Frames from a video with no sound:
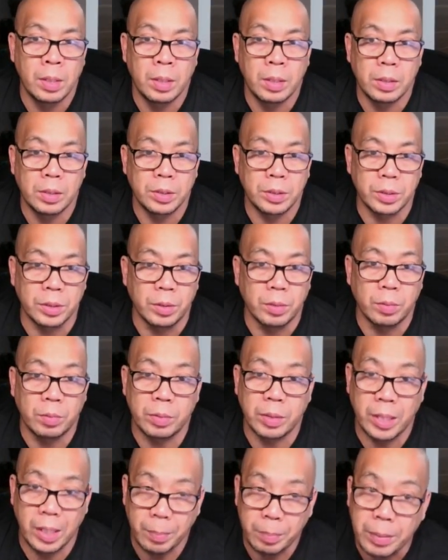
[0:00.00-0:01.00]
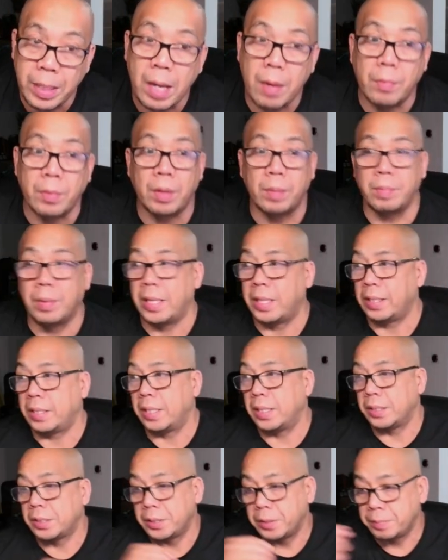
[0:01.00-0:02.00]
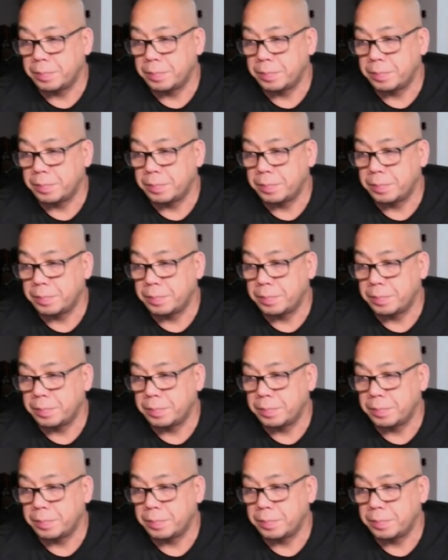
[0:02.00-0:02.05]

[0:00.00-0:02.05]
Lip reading: So keep that one in mind, guys.